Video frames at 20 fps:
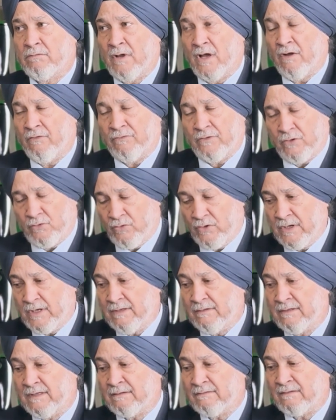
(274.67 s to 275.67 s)
after
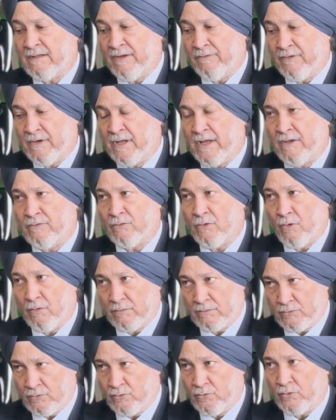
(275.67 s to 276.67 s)
26/11 has
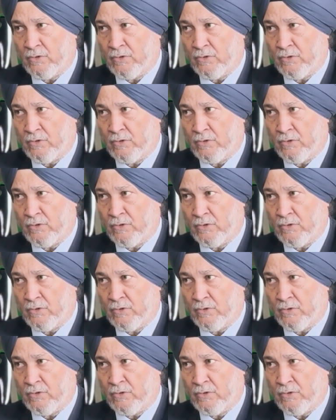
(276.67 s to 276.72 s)
also